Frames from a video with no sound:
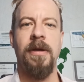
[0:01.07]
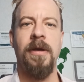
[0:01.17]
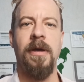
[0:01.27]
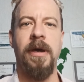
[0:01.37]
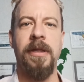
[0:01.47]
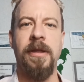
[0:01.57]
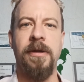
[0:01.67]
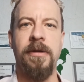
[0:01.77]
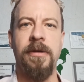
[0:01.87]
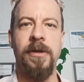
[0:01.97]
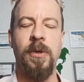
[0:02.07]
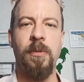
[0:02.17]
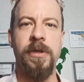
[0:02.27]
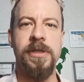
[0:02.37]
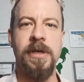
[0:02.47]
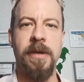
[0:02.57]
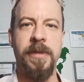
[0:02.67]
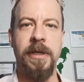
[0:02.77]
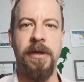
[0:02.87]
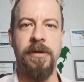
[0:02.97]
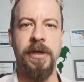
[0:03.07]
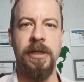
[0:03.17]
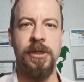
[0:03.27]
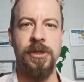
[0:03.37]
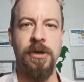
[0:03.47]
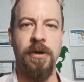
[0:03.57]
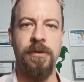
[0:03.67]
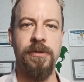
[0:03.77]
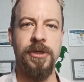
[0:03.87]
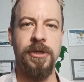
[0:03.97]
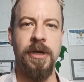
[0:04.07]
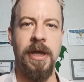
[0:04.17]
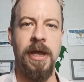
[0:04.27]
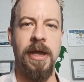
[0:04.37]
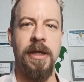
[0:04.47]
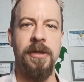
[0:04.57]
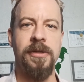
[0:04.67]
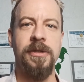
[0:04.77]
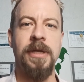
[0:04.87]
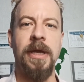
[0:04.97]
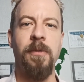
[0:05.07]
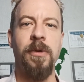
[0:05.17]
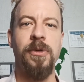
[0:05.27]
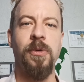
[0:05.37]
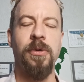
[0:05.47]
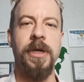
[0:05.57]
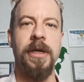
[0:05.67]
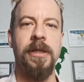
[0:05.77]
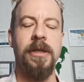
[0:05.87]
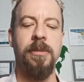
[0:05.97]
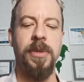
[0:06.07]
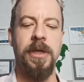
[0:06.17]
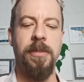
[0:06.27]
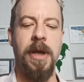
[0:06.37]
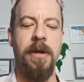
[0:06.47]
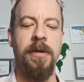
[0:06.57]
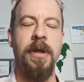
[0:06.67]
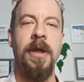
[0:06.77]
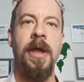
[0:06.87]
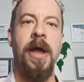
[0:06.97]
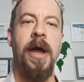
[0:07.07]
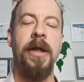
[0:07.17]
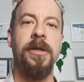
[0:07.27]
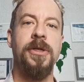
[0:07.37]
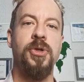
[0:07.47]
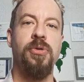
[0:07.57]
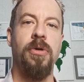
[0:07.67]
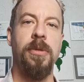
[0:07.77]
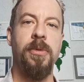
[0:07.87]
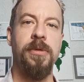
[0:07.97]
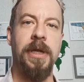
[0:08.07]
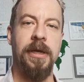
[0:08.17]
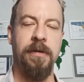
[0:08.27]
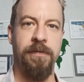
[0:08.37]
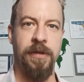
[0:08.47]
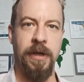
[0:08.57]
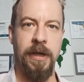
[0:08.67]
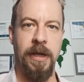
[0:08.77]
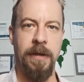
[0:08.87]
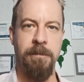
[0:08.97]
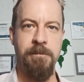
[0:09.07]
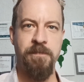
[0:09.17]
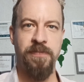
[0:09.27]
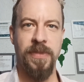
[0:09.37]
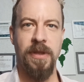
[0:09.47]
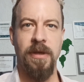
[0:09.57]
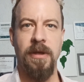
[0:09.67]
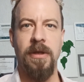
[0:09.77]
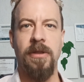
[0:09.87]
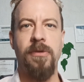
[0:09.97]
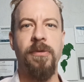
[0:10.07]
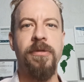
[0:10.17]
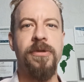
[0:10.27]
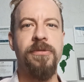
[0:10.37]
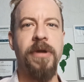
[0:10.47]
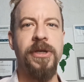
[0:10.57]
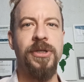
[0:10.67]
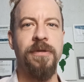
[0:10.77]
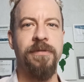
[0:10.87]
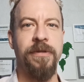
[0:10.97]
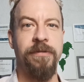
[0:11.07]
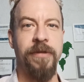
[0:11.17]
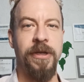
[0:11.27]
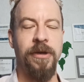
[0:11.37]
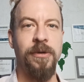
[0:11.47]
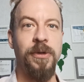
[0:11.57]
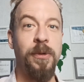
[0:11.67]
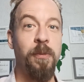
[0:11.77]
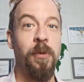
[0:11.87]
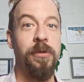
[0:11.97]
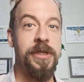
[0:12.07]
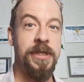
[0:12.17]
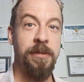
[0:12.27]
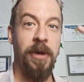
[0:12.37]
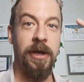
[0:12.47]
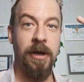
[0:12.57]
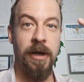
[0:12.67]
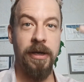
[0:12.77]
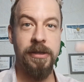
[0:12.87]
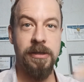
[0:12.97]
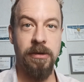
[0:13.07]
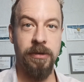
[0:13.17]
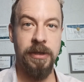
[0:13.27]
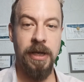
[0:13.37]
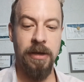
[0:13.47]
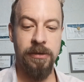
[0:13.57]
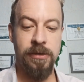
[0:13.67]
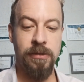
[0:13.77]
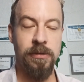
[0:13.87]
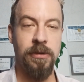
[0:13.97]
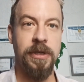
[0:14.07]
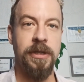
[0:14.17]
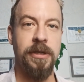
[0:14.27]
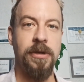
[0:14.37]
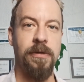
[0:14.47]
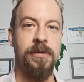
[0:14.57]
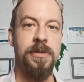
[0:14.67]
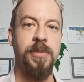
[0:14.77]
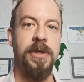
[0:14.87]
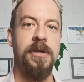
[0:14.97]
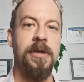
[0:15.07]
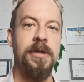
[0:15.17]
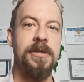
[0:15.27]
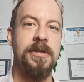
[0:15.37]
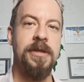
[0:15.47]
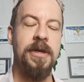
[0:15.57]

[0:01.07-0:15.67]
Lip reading: Hi there, you with Simon here at English Coach. And today we're talking a little bit about uncontrollable negative thinking. Through the duration of this video, you will see my eyes going down to look at the notes because